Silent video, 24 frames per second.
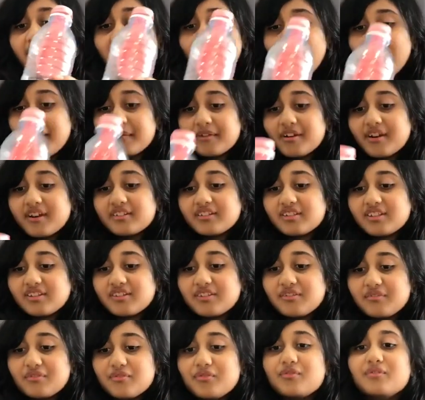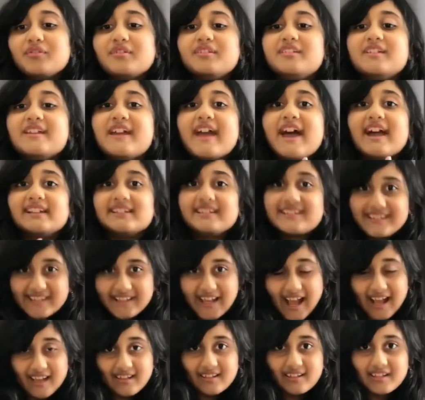I'm going to do the
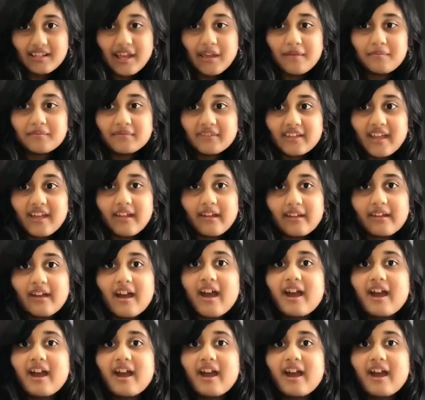exact same thing